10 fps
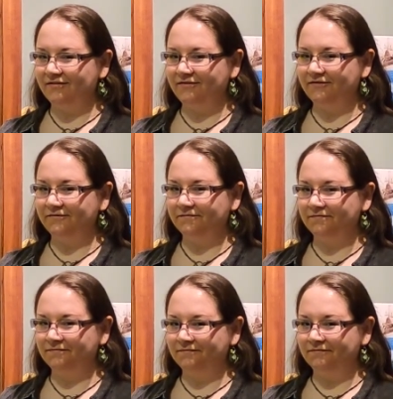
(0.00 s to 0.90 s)

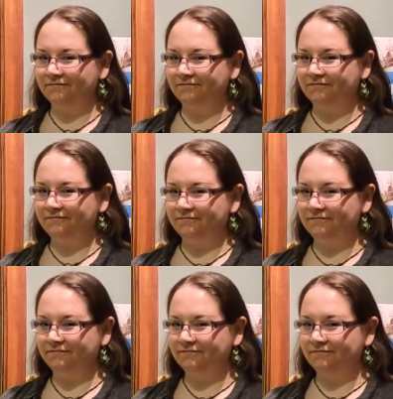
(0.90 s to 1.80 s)

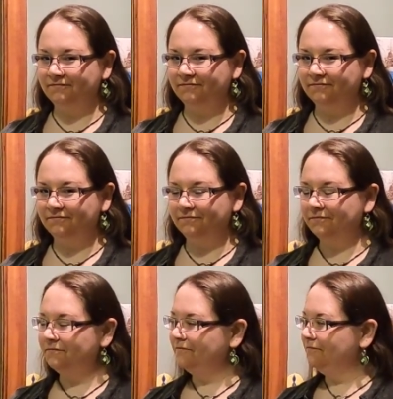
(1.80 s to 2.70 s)

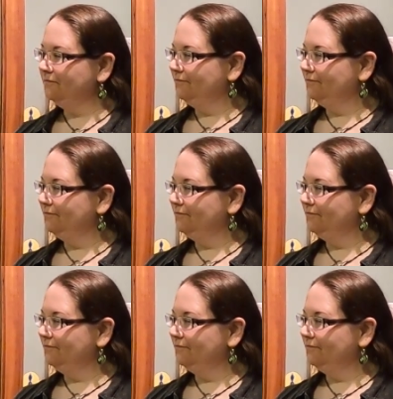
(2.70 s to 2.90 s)
(no one is talking)